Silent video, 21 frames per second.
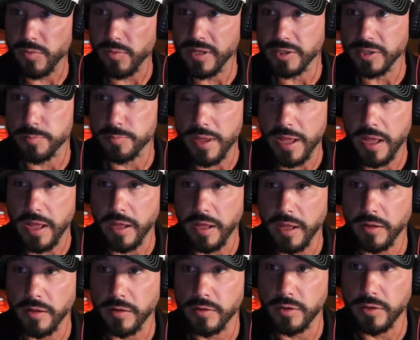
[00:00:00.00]
with this
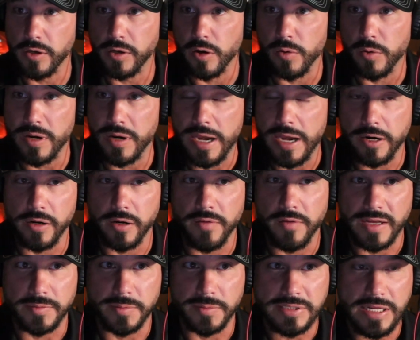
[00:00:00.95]
being, an area
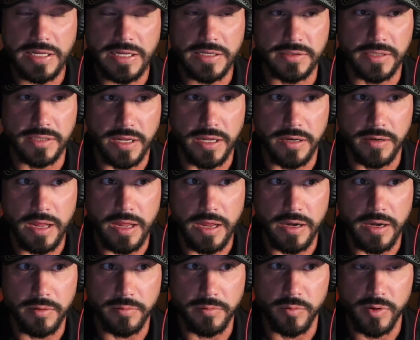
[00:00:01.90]
of expertise and
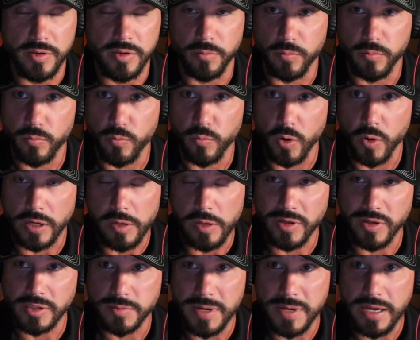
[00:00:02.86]
with working
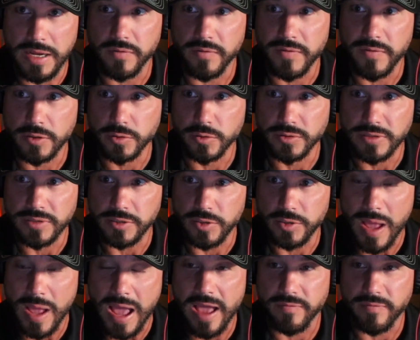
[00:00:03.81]
with as many individuals as
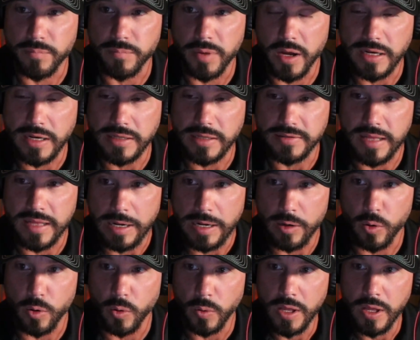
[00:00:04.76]
you have. But it's that
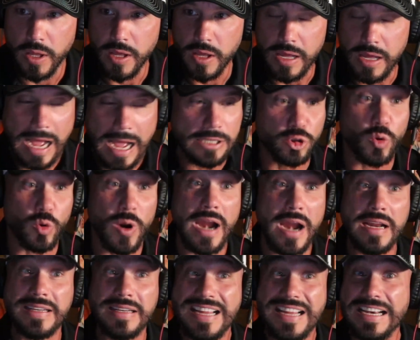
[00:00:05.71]
whole, I
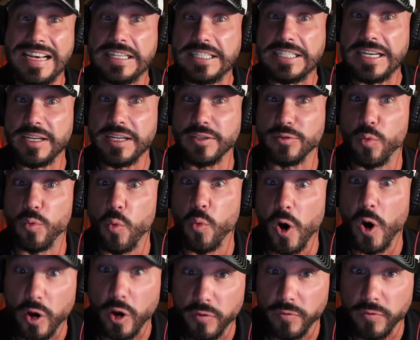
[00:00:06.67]
tried it and it didn't
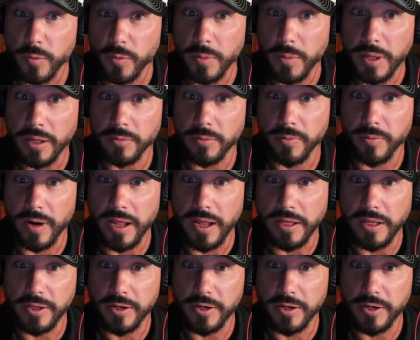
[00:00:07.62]
work for me, right?